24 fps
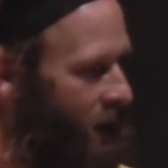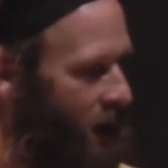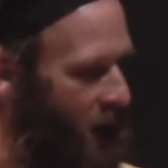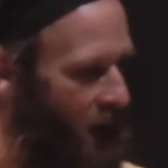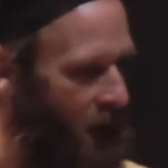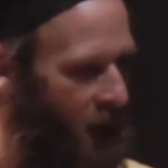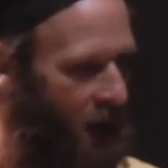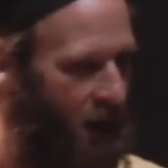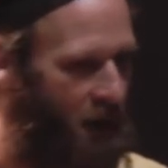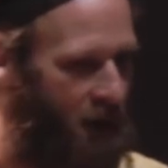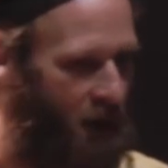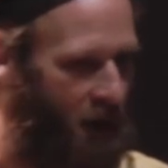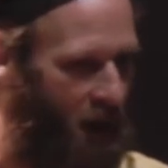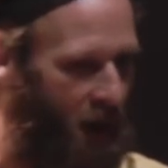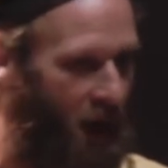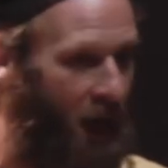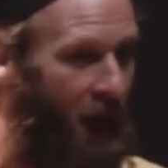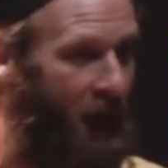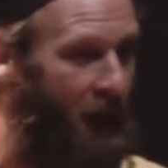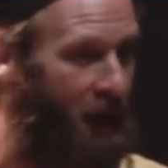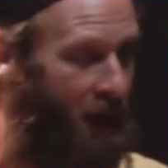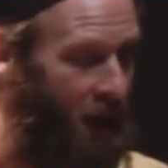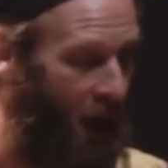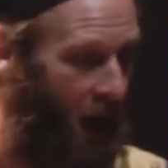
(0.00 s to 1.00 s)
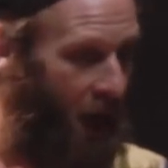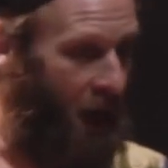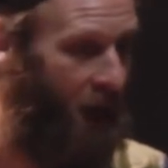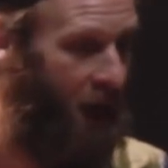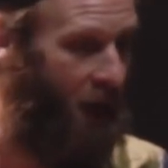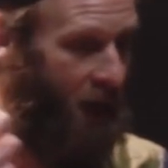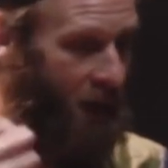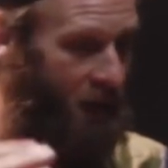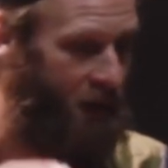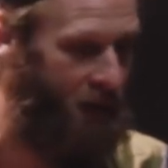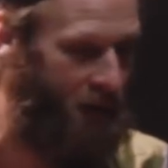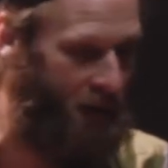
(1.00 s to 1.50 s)
And uh, I, I
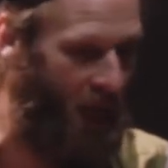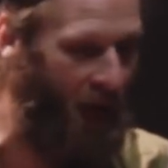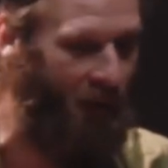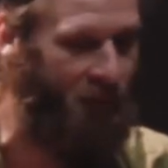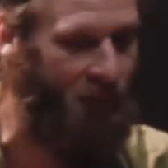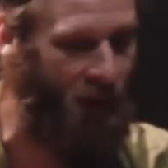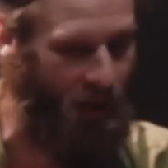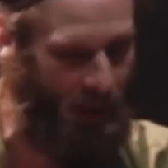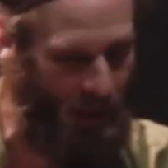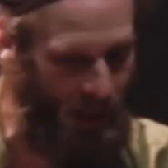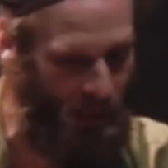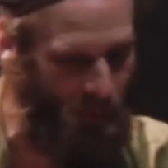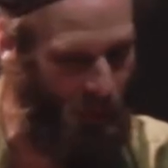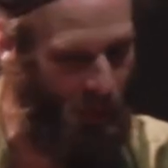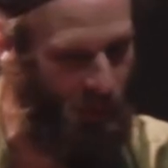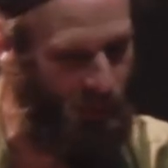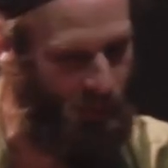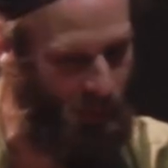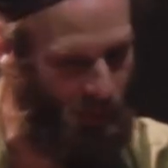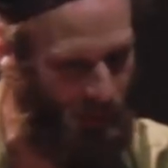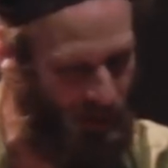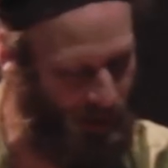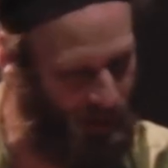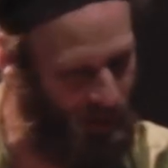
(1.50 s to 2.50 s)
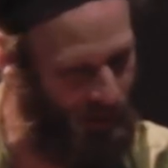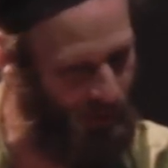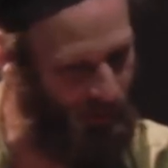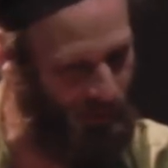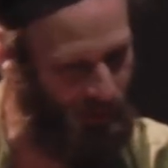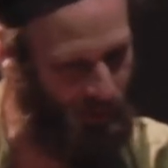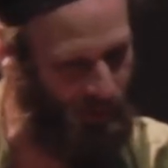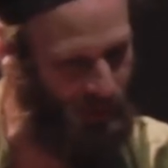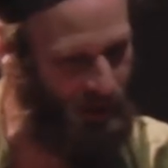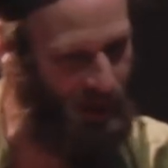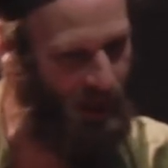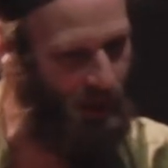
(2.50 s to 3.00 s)
had, after I came home from India the
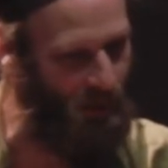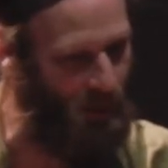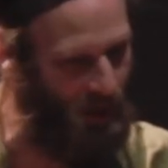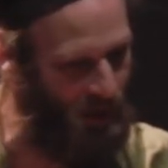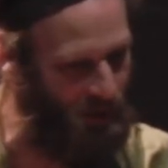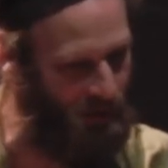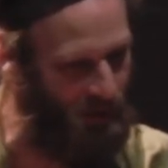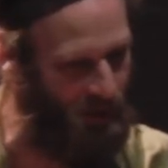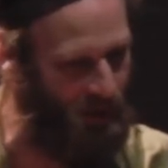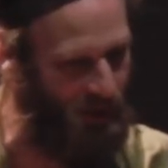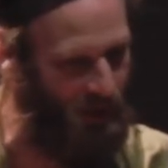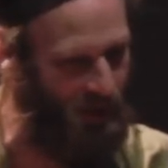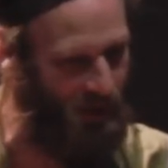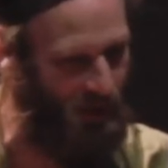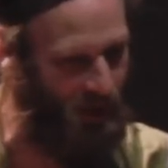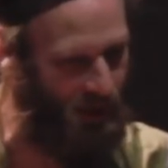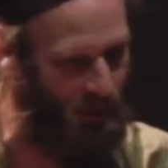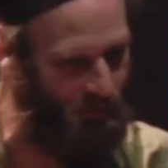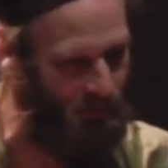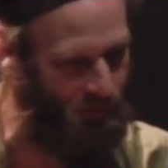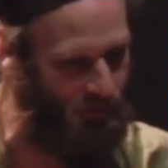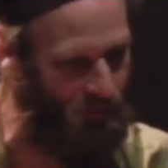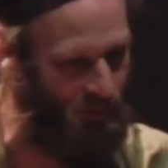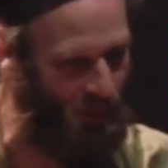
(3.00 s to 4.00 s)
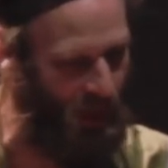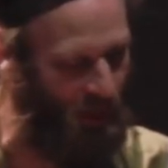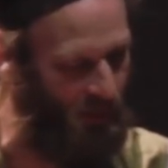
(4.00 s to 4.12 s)
first time, actually, um,